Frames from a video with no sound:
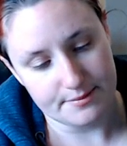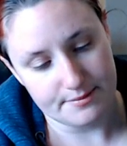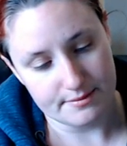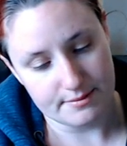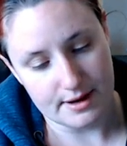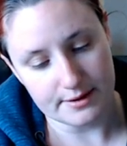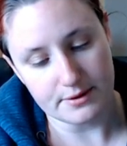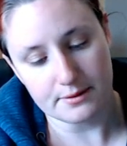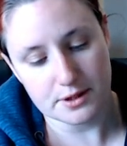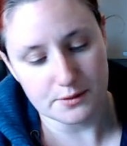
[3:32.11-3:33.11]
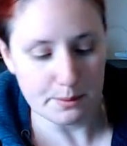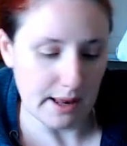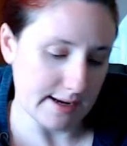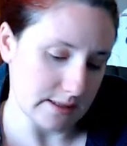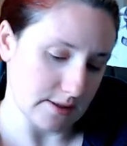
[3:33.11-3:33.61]
I would do a
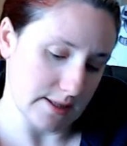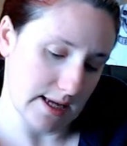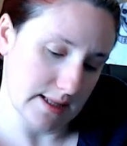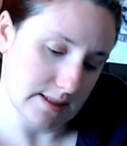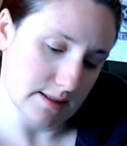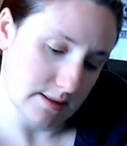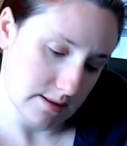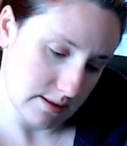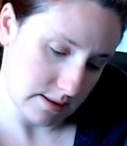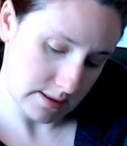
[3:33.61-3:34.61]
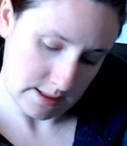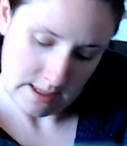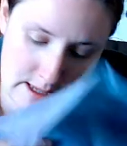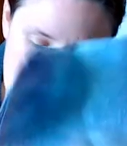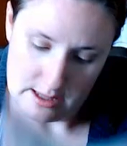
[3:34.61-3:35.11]
planet on that.
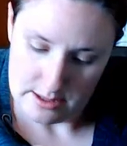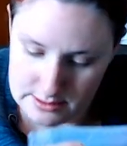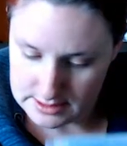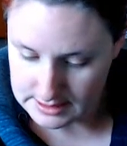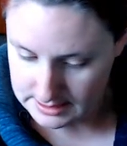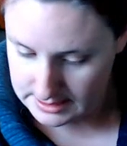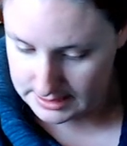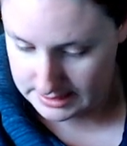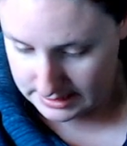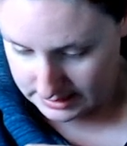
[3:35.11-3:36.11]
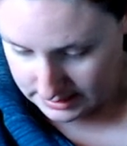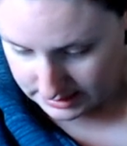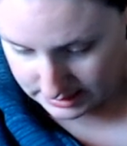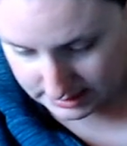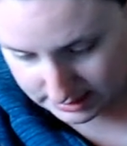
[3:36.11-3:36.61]
What is it? It
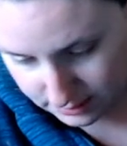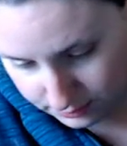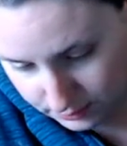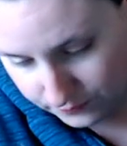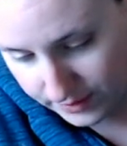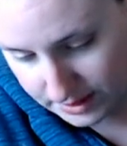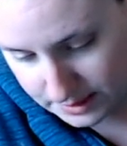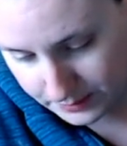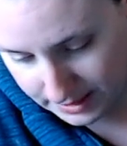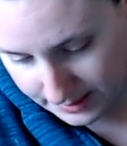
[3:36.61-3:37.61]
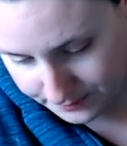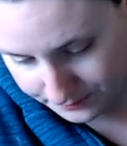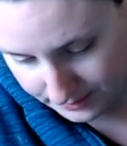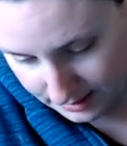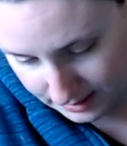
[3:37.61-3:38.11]
is called Felspar.
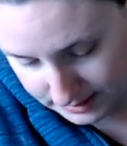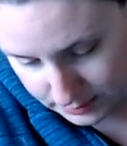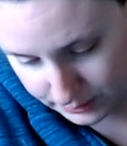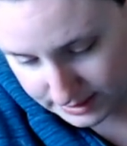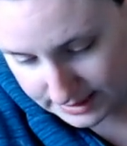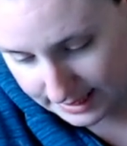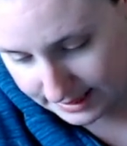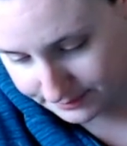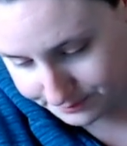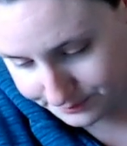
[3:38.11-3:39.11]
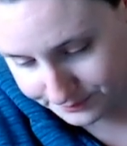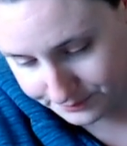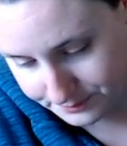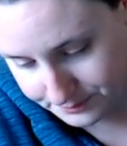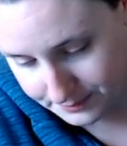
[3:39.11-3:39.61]
It's 20 count.
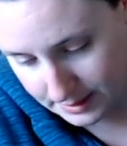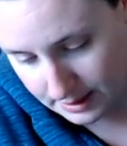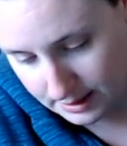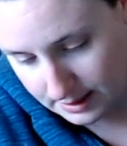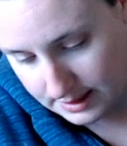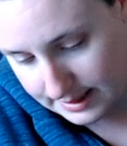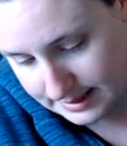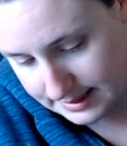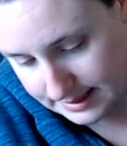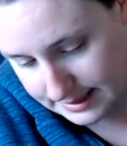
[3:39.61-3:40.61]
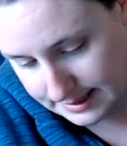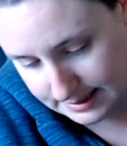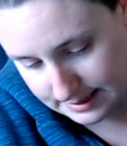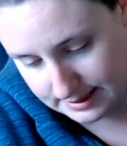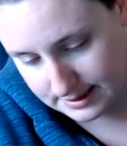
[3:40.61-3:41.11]
And it's
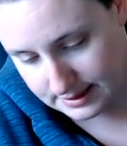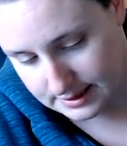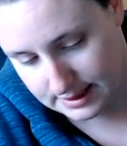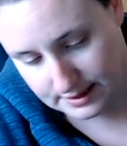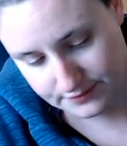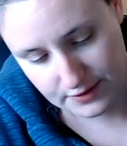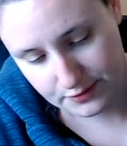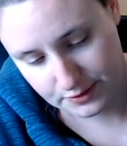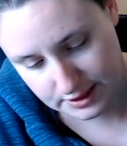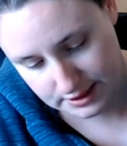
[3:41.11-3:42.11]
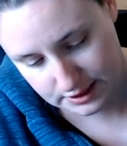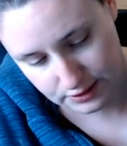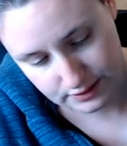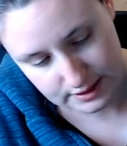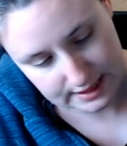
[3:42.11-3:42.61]
linen. I've never worked on
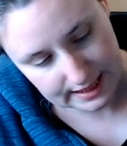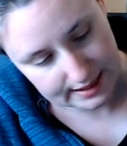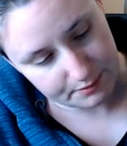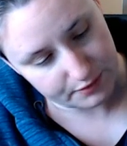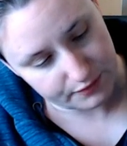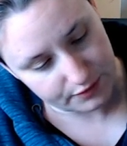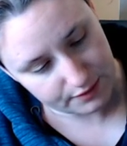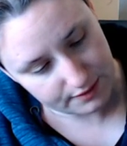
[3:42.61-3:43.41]
20 count before.